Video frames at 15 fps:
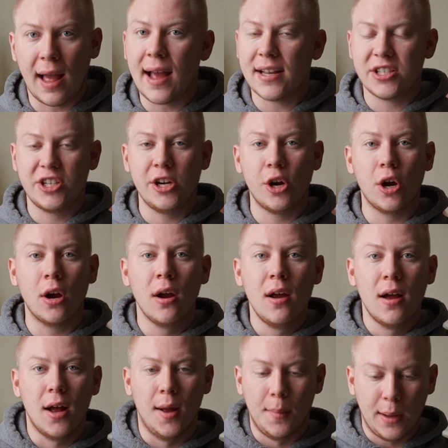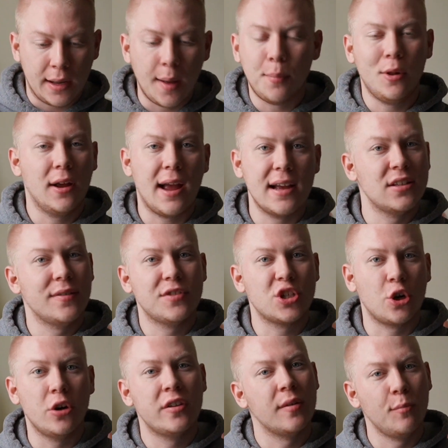Last year, a couple of guys have
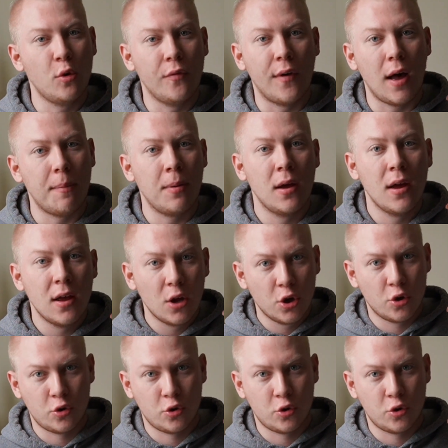started to move up.